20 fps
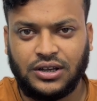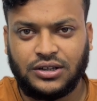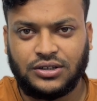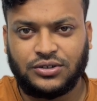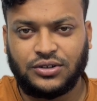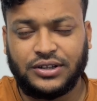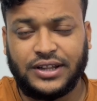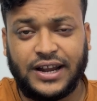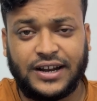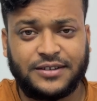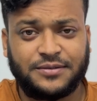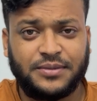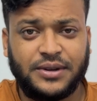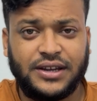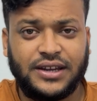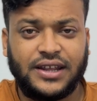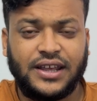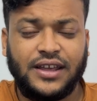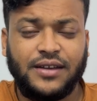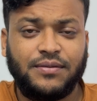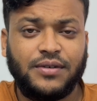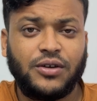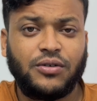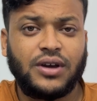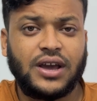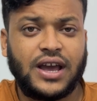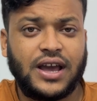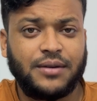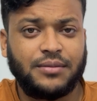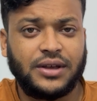So that means if
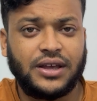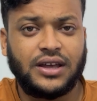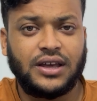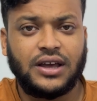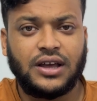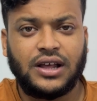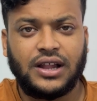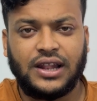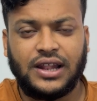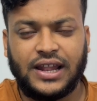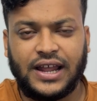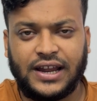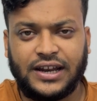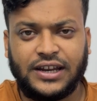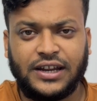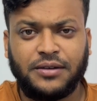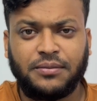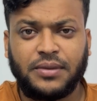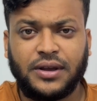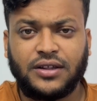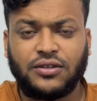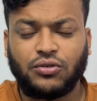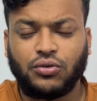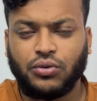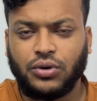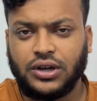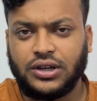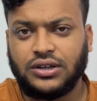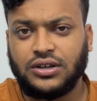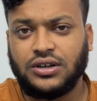you have a landing page
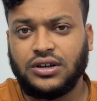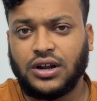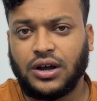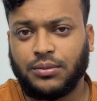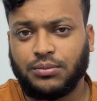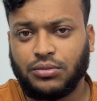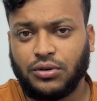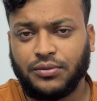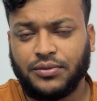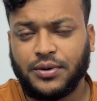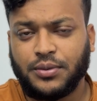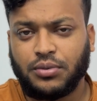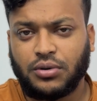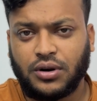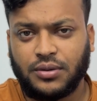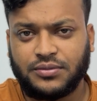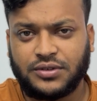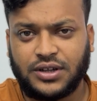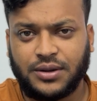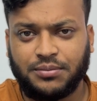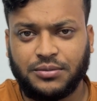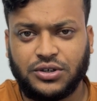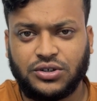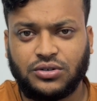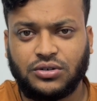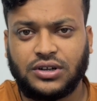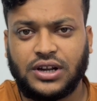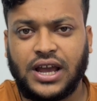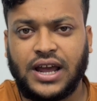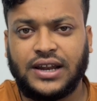with WP form
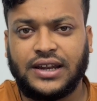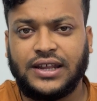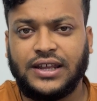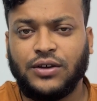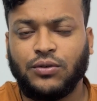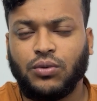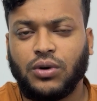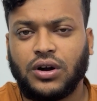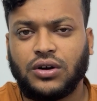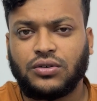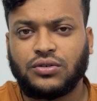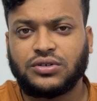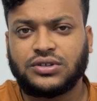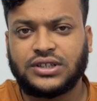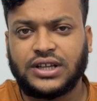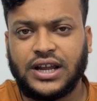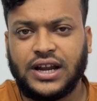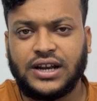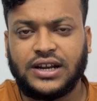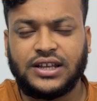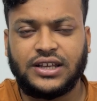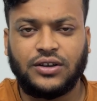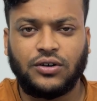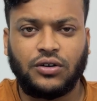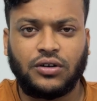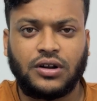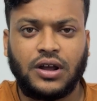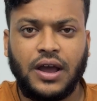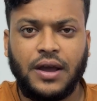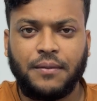submission and you want to send
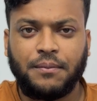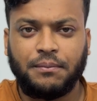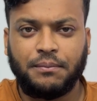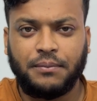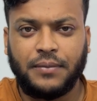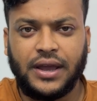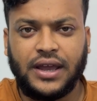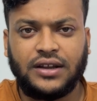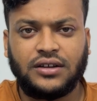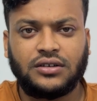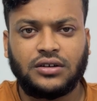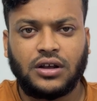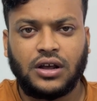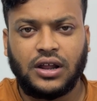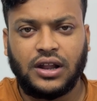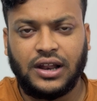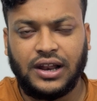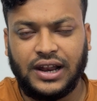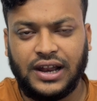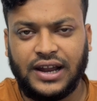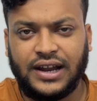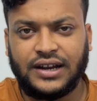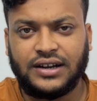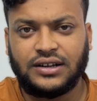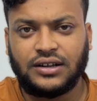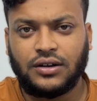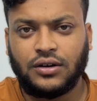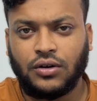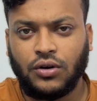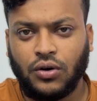your main
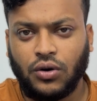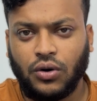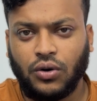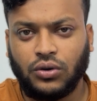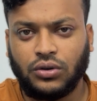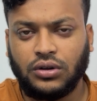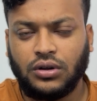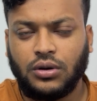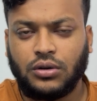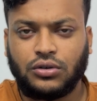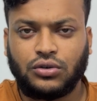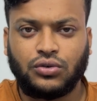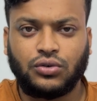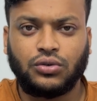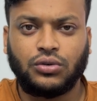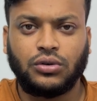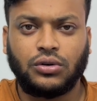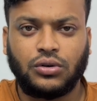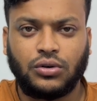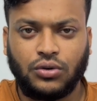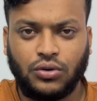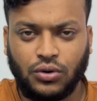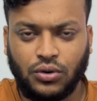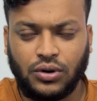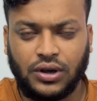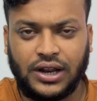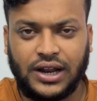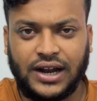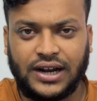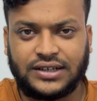lead goal to
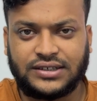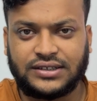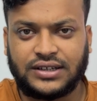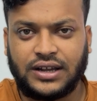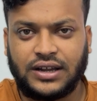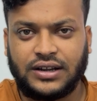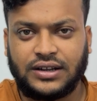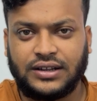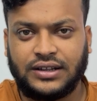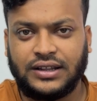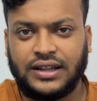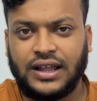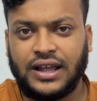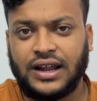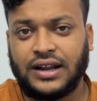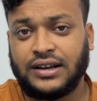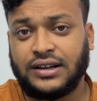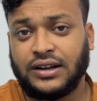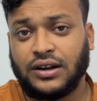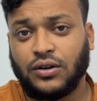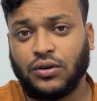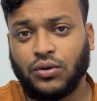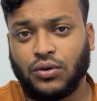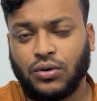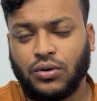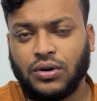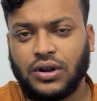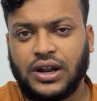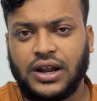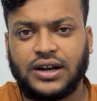Google Ads, then
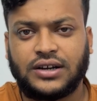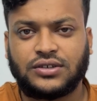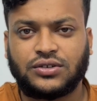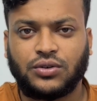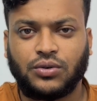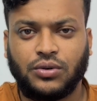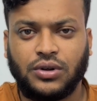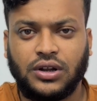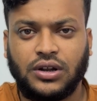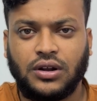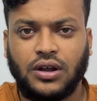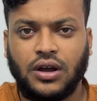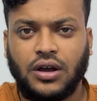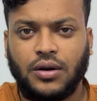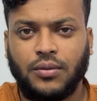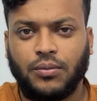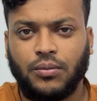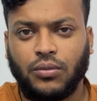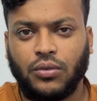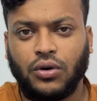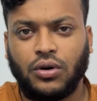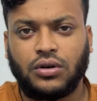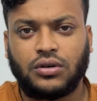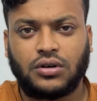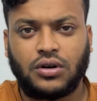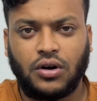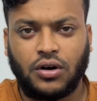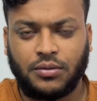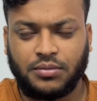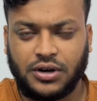Google Ads will
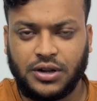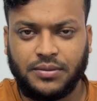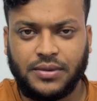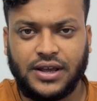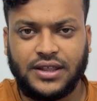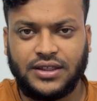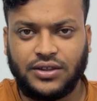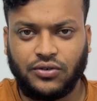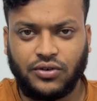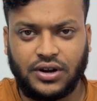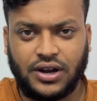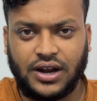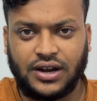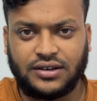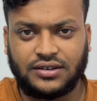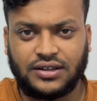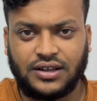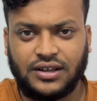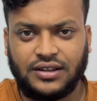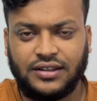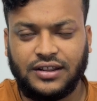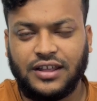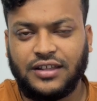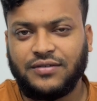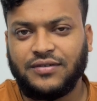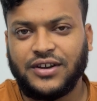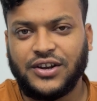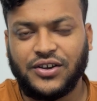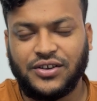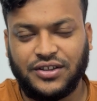more optimize your ad.
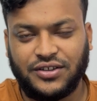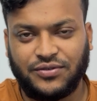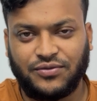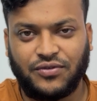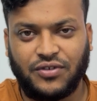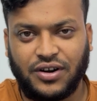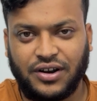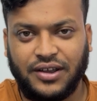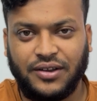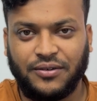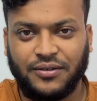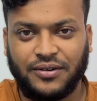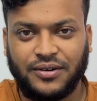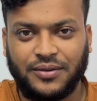This video is for you.